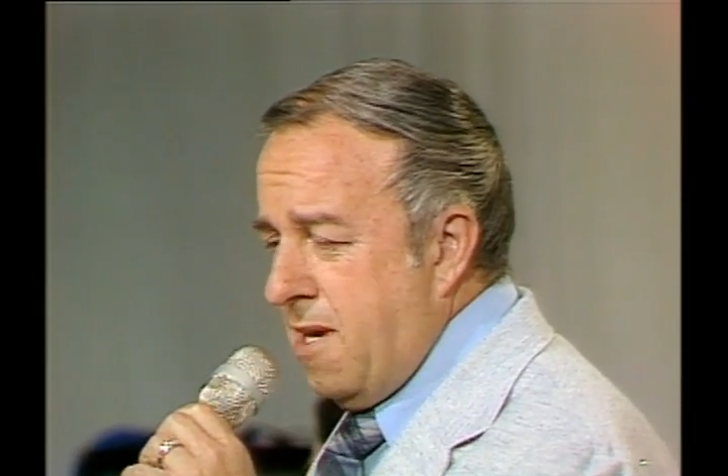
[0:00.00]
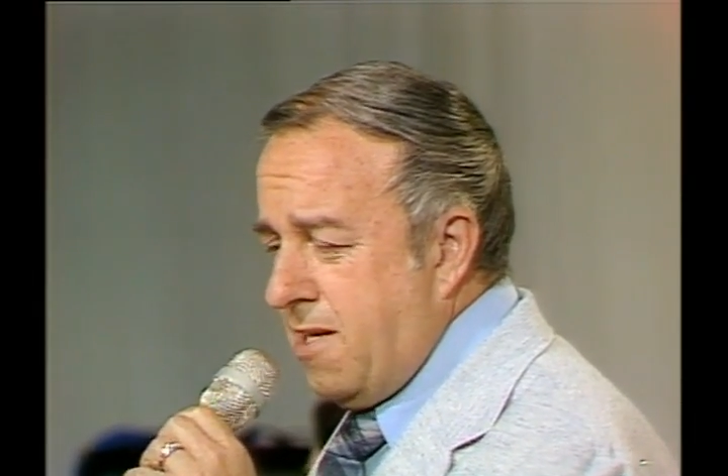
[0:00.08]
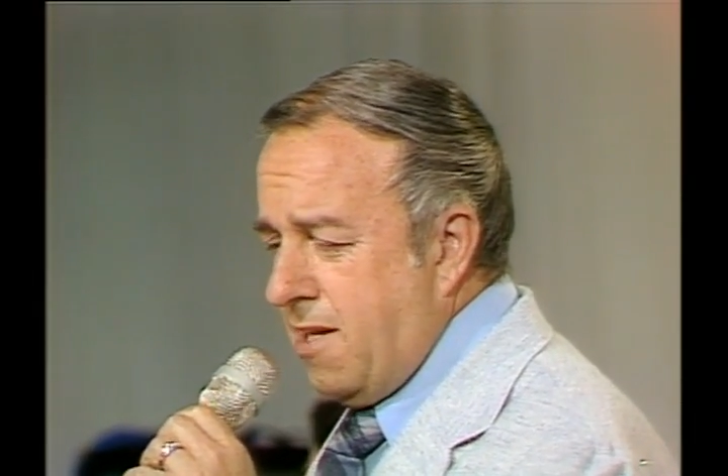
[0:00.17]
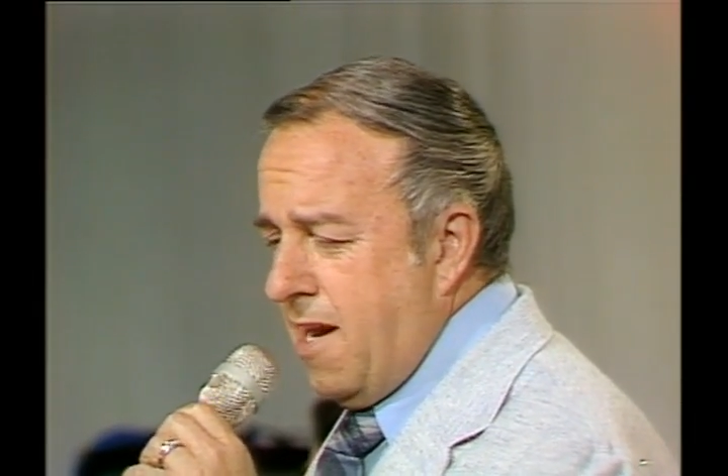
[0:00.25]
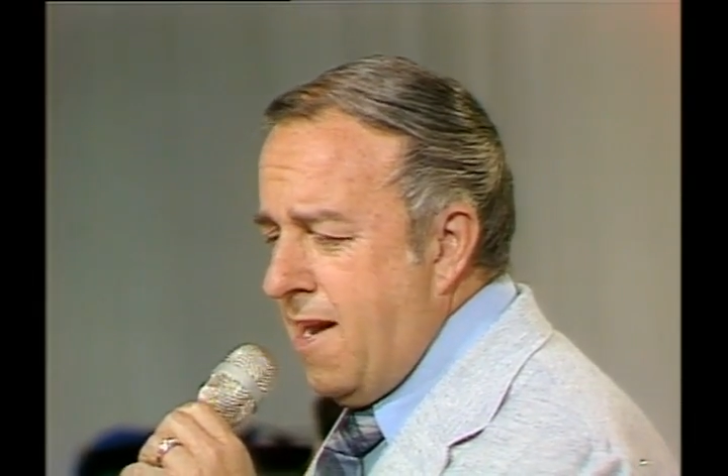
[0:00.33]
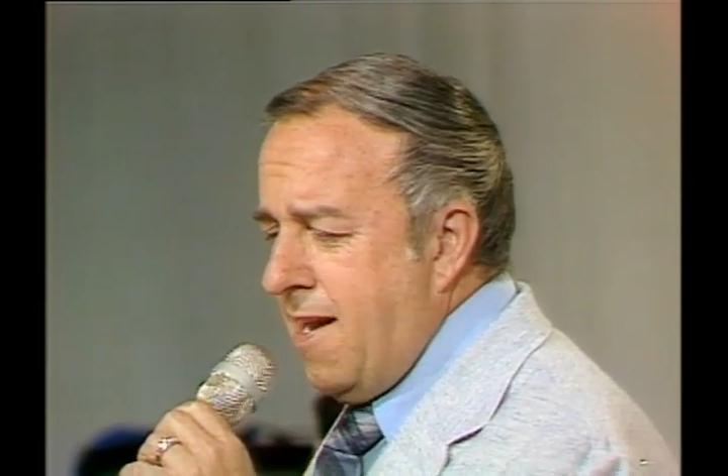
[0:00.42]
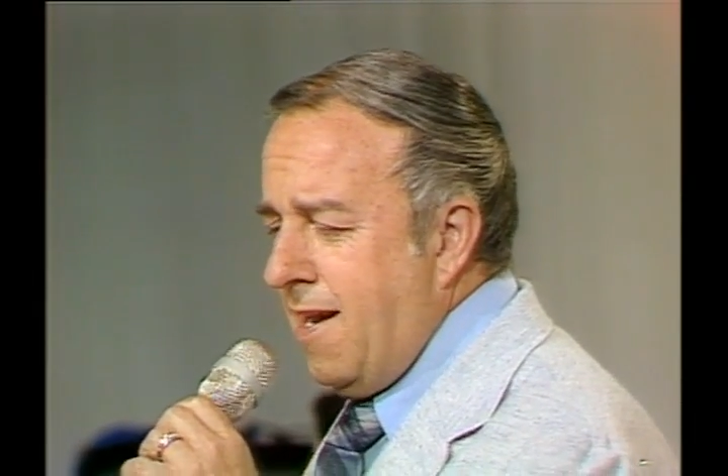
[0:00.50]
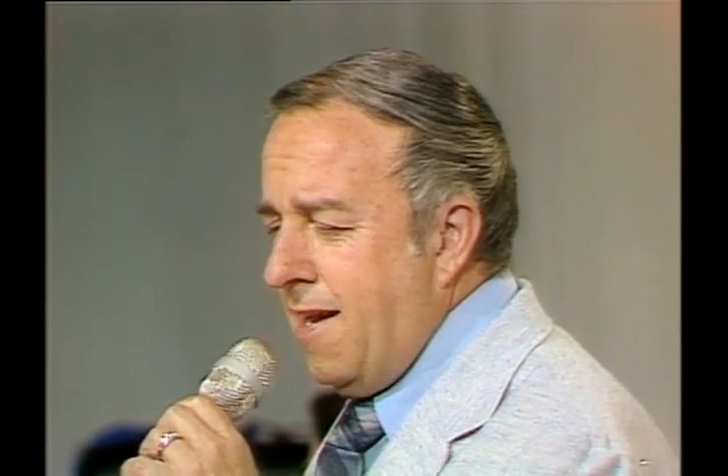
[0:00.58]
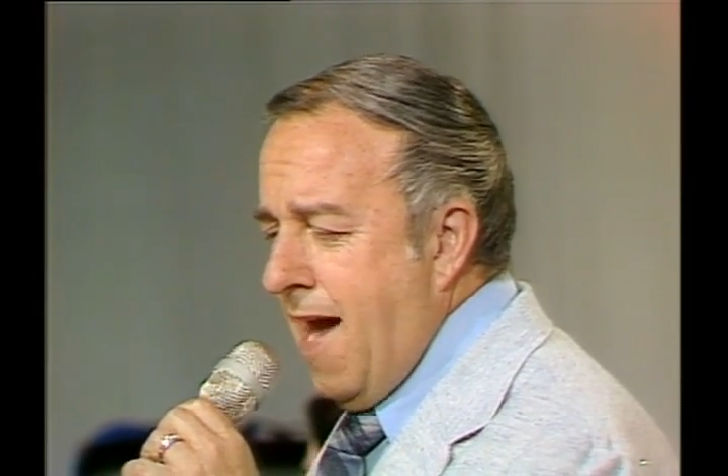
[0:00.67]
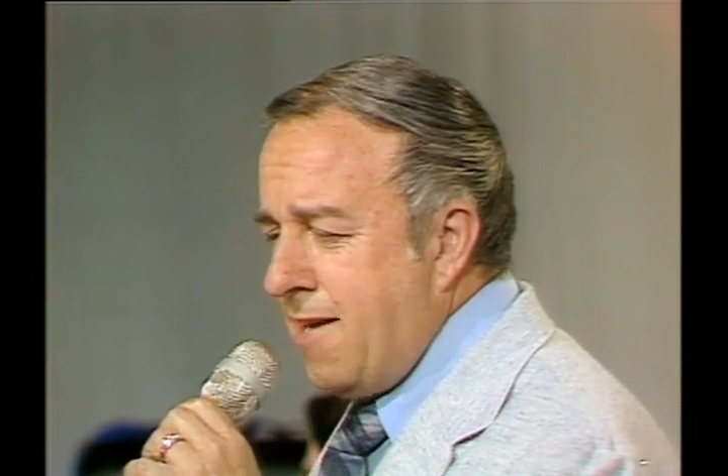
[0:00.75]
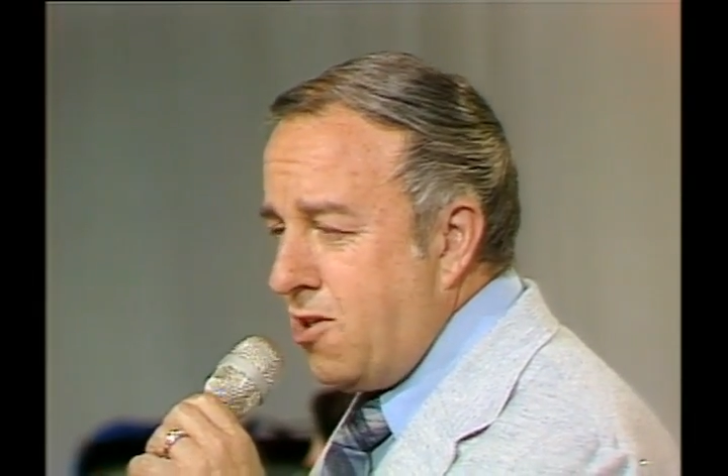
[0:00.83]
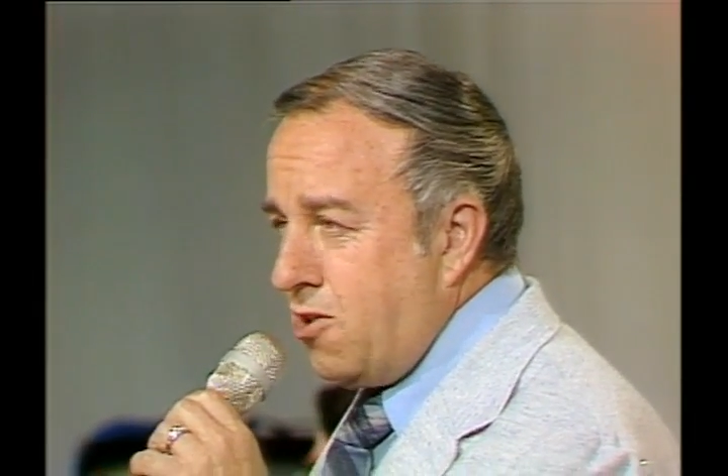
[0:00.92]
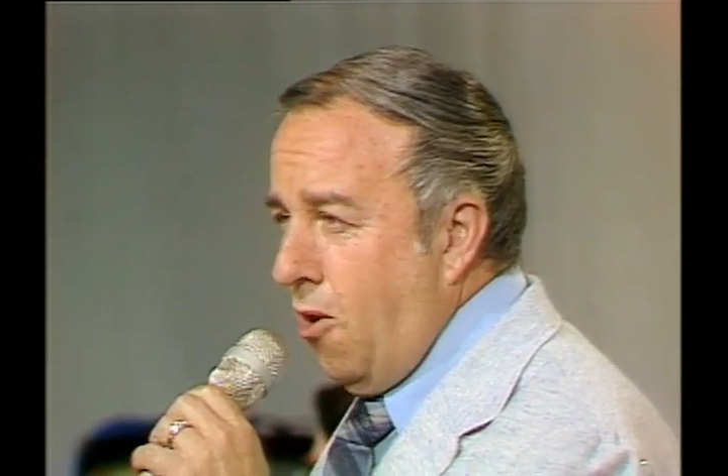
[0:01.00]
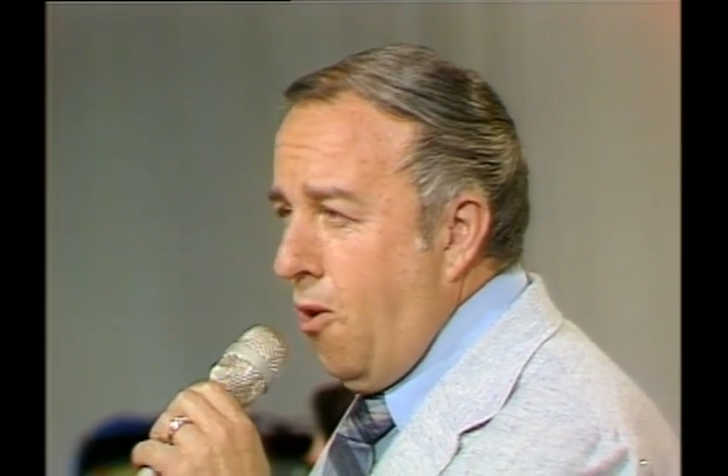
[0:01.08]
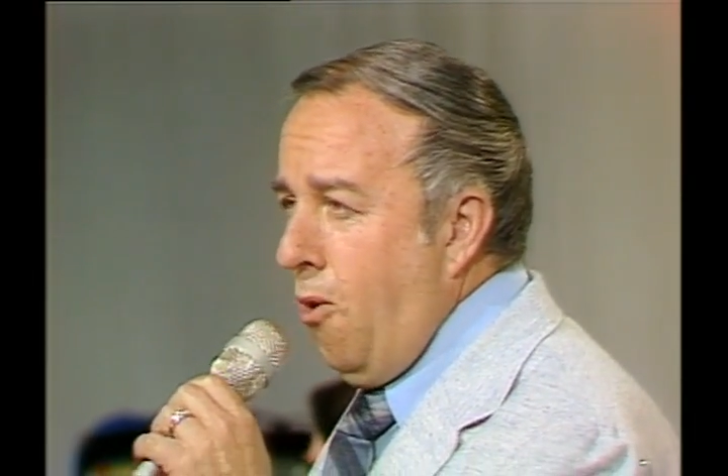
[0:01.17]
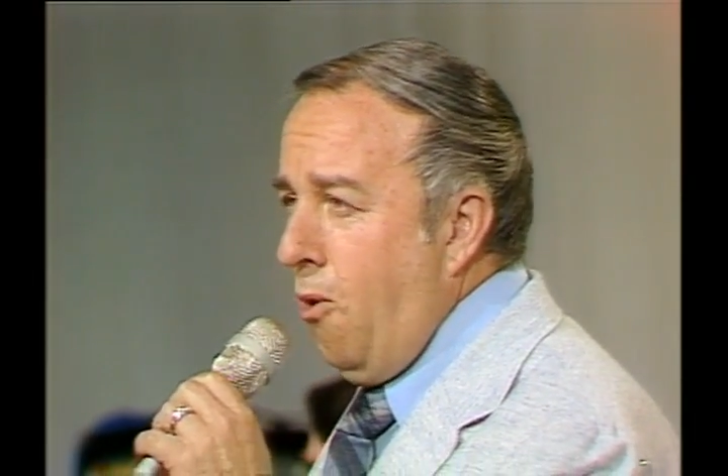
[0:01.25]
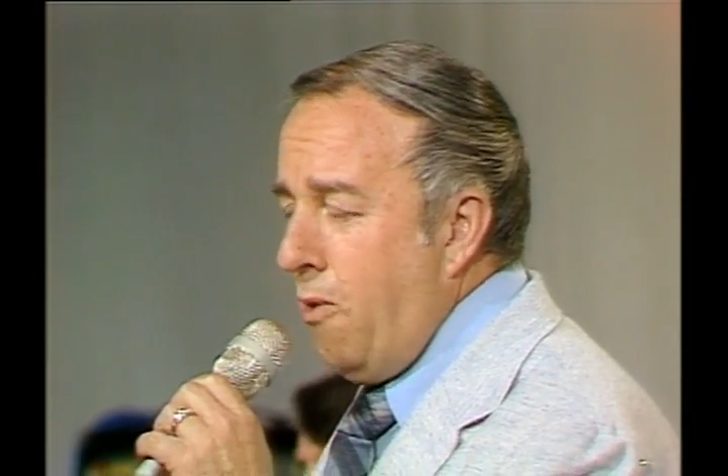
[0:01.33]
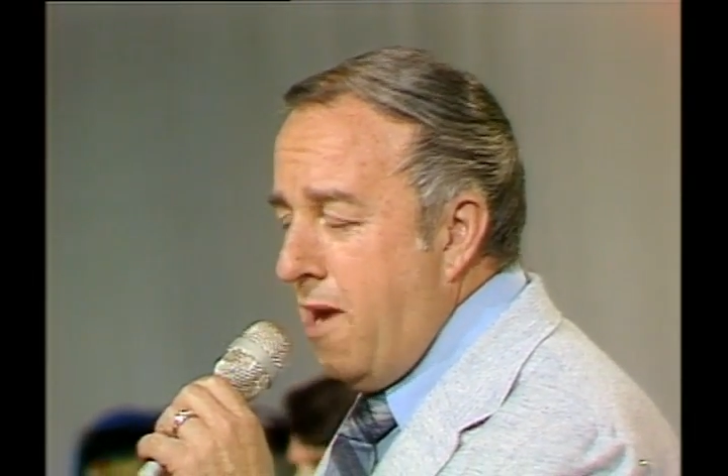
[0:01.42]
be singing that
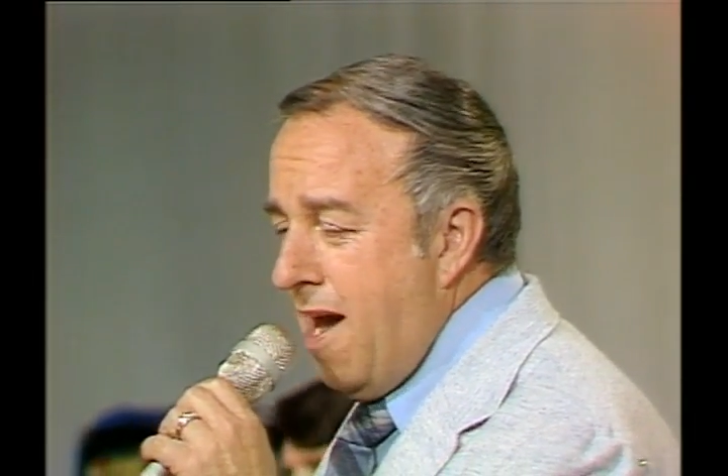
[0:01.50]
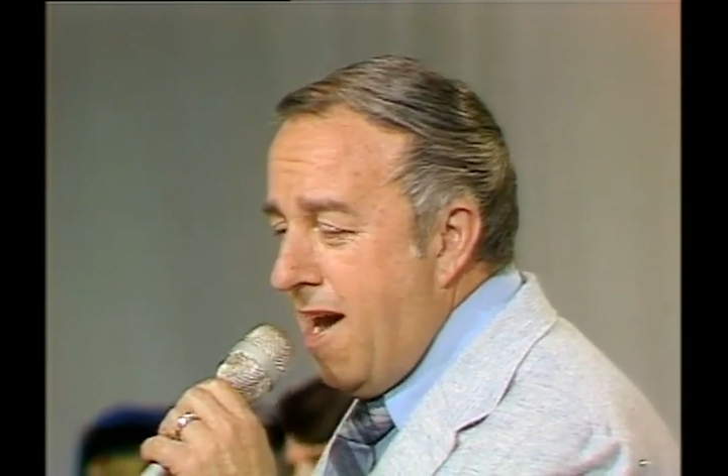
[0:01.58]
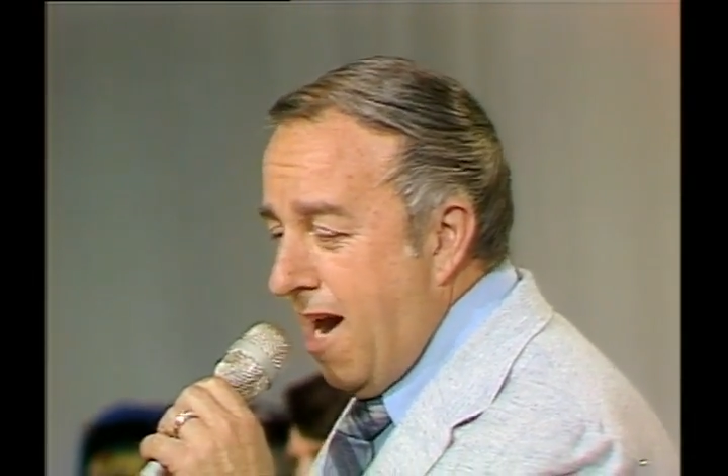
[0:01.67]
story.